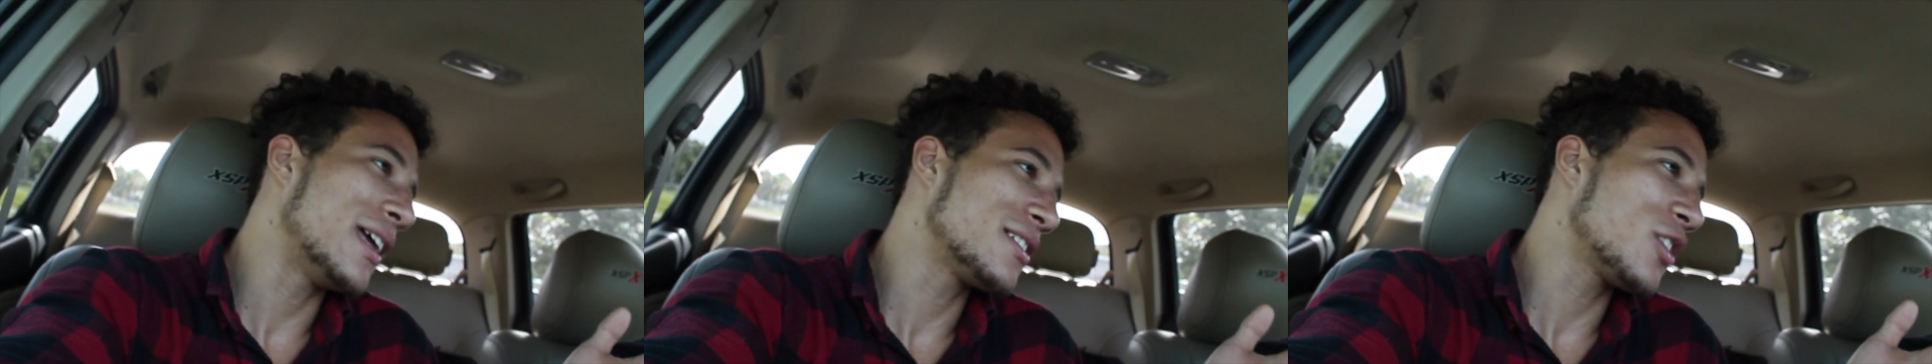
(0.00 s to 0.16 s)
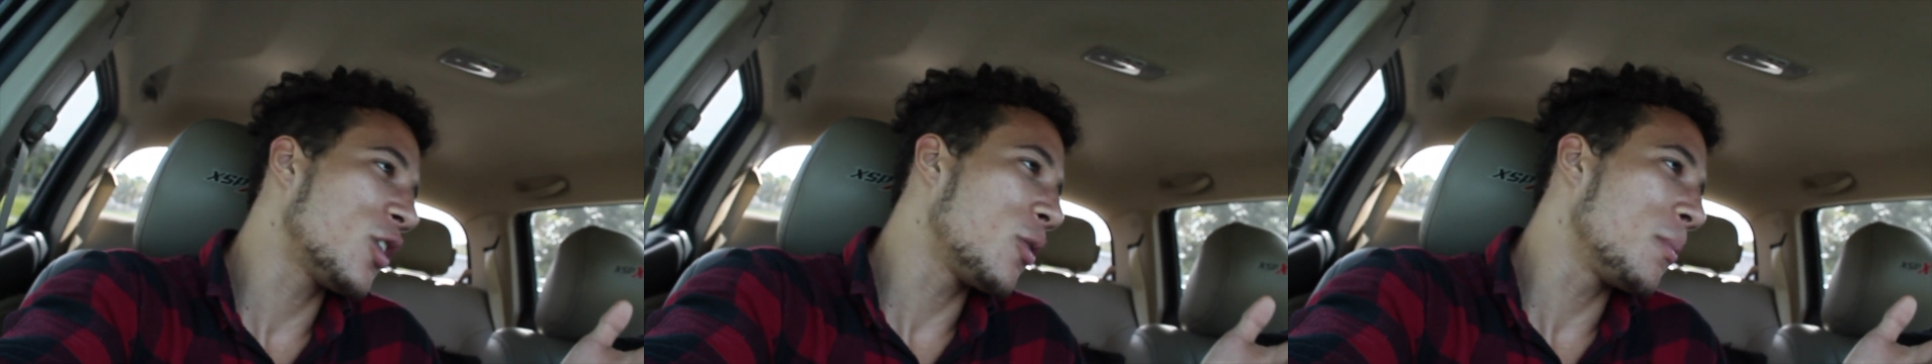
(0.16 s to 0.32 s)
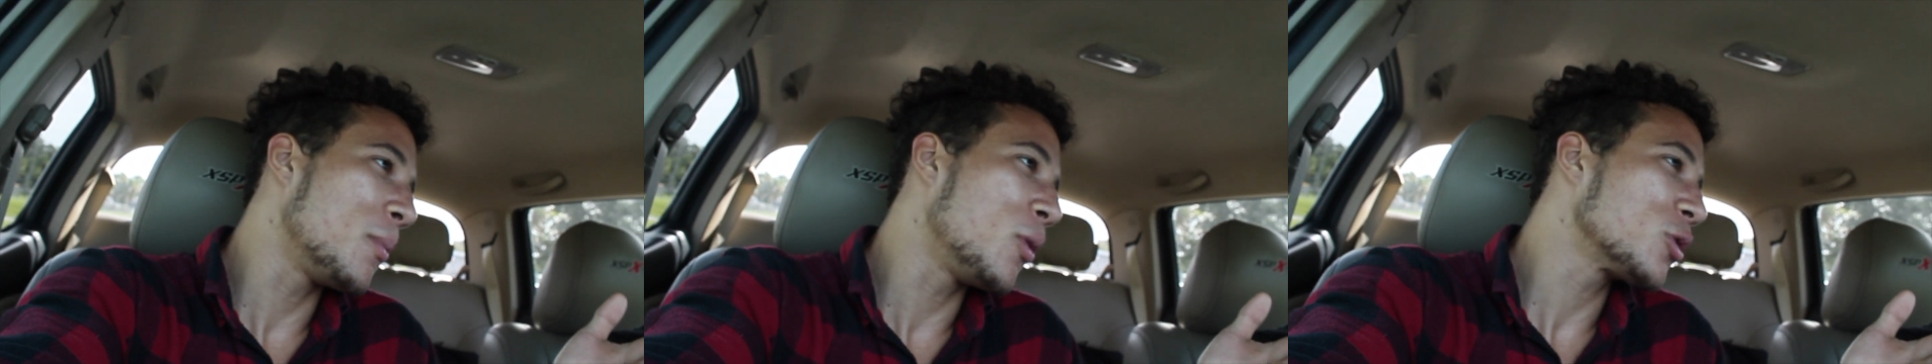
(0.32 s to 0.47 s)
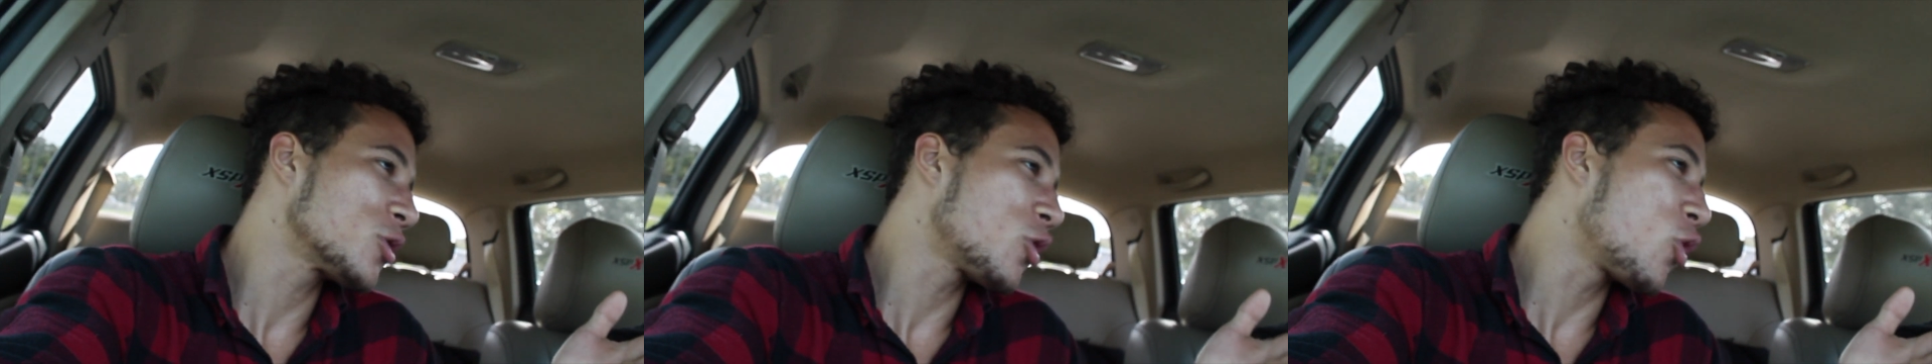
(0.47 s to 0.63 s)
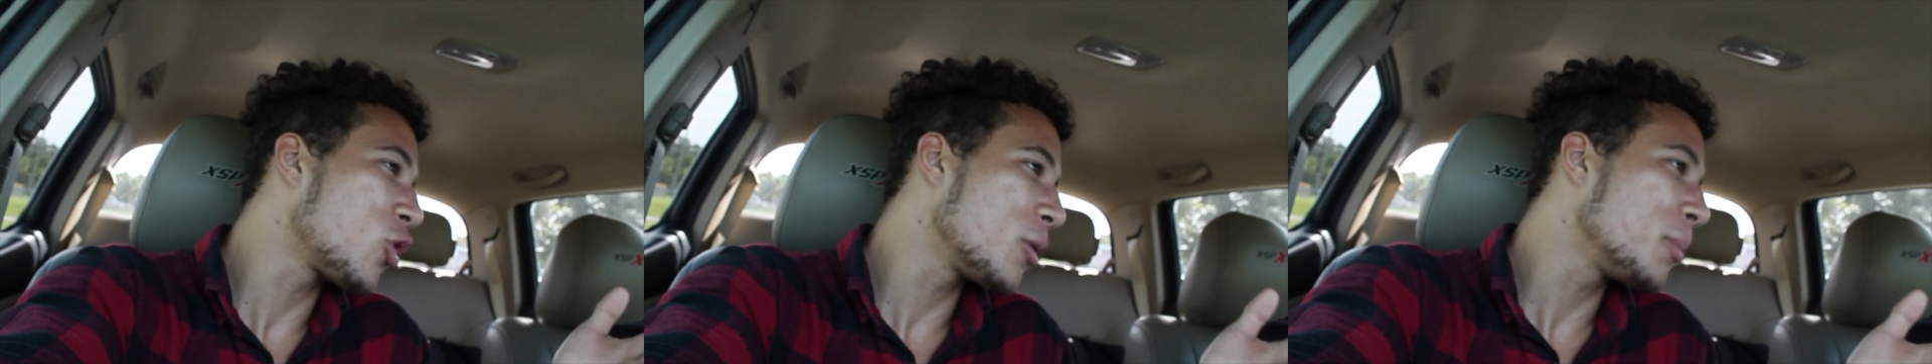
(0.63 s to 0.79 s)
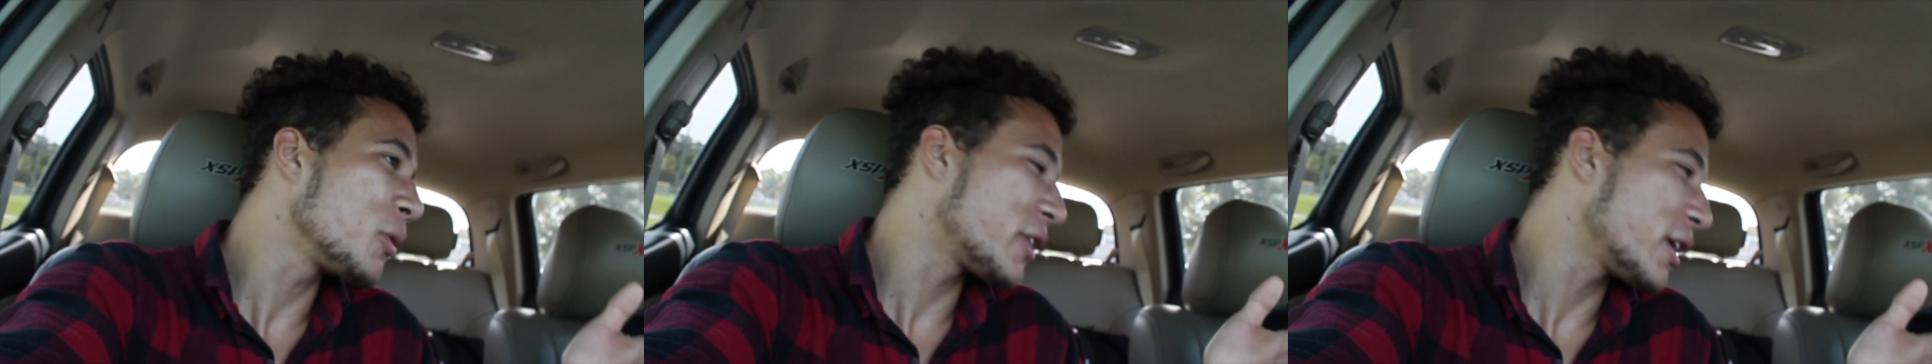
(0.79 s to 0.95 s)
That's the most
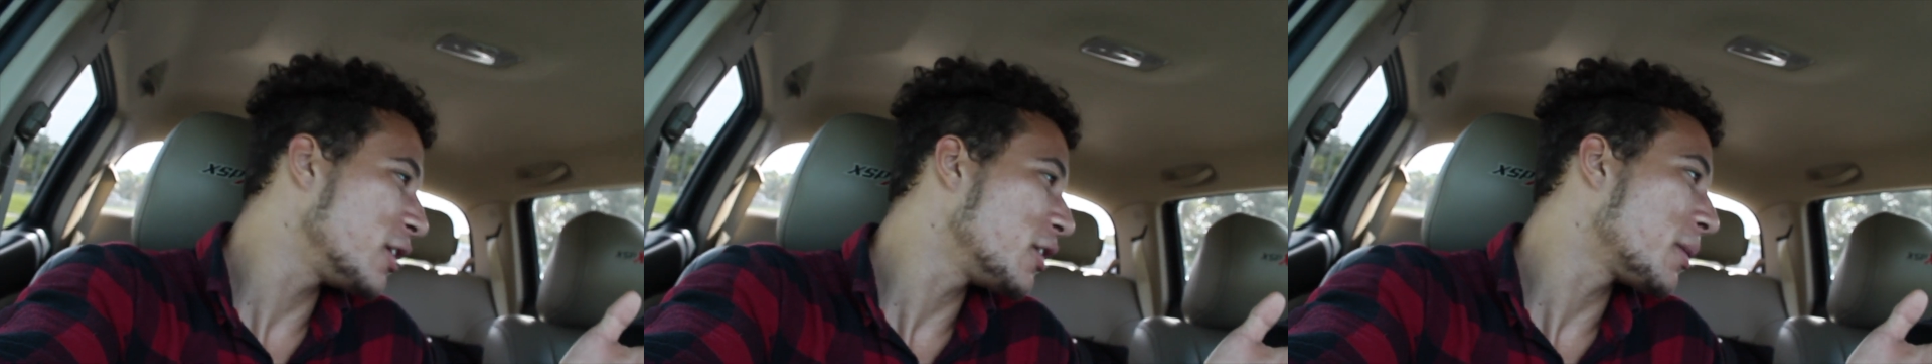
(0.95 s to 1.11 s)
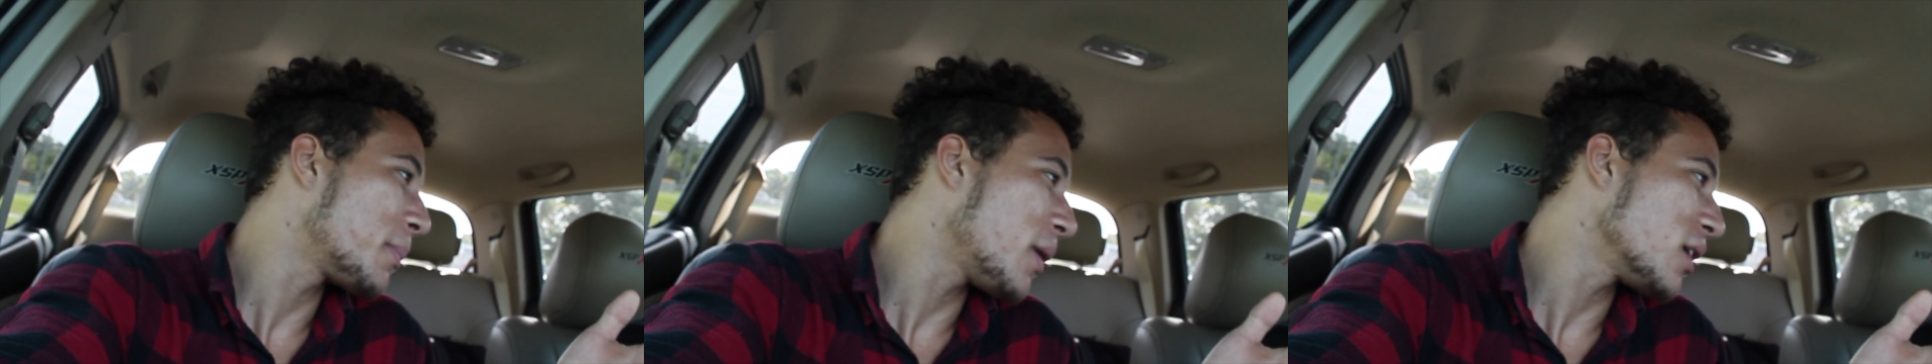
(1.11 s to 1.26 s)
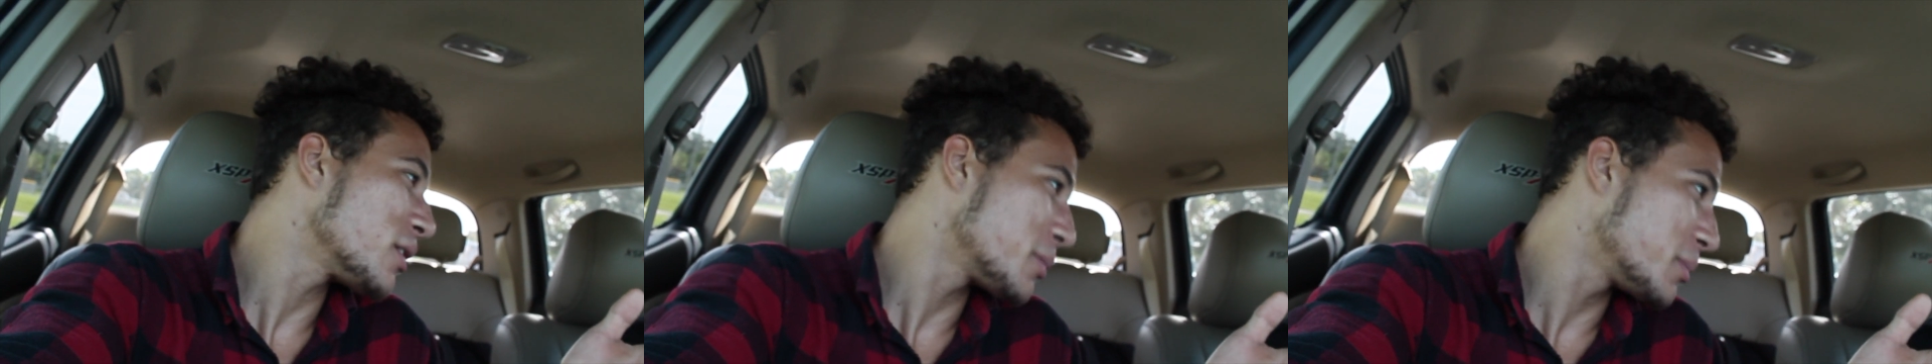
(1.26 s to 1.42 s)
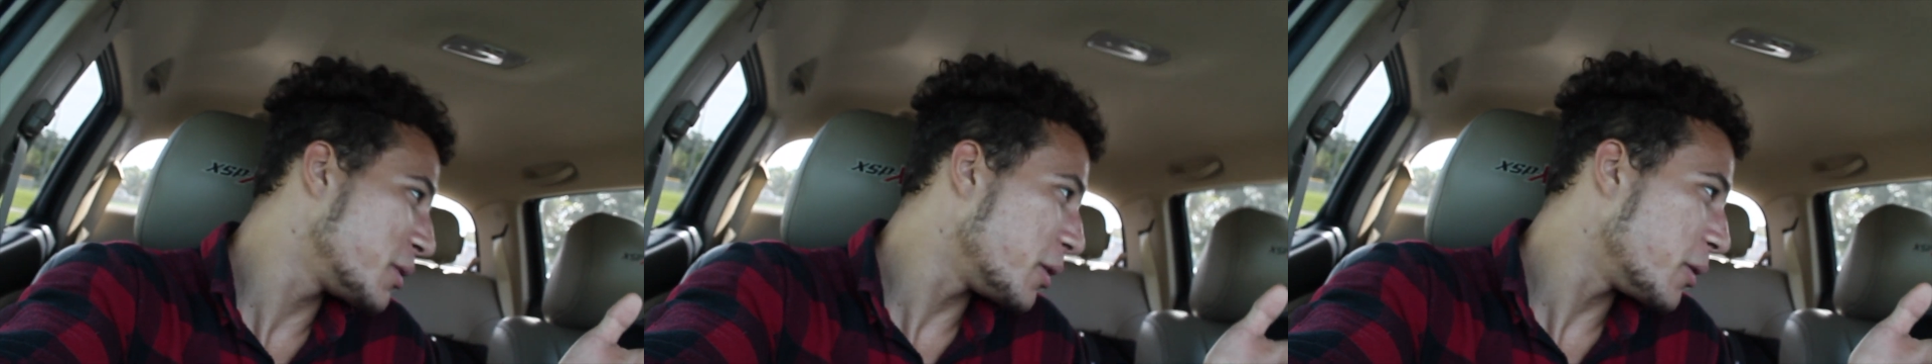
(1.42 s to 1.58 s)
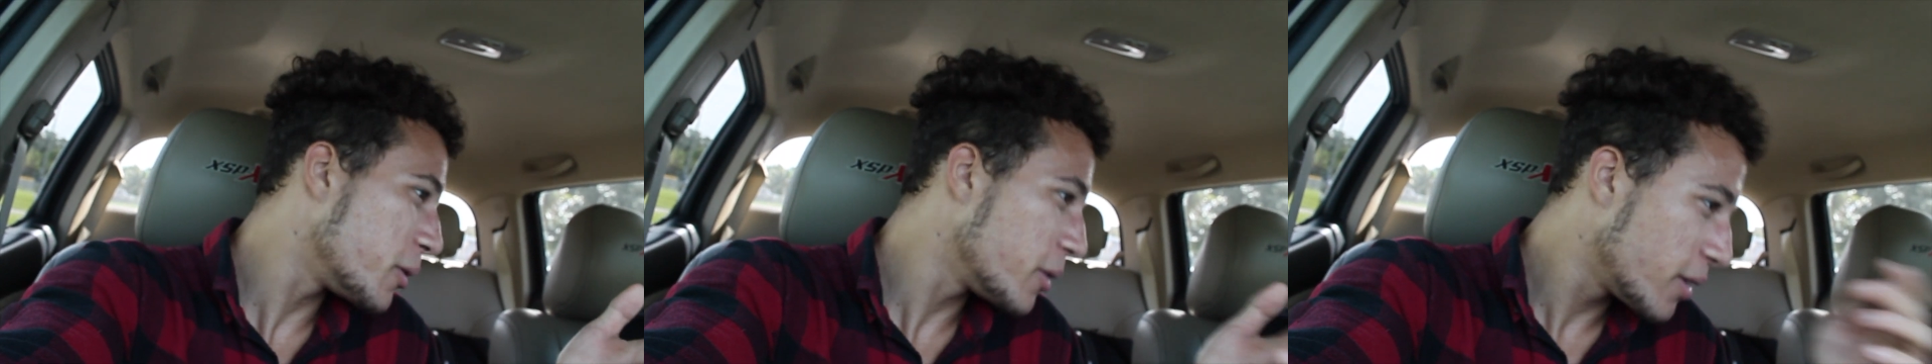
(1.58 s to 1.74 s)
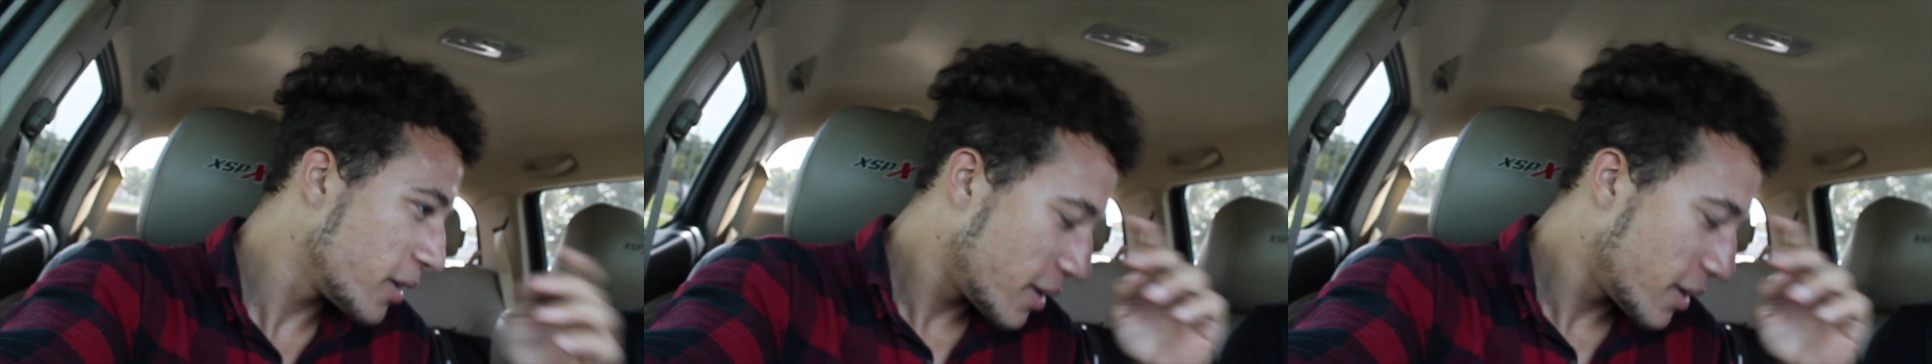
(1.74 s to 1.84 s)
horrible thing you can possibly do. And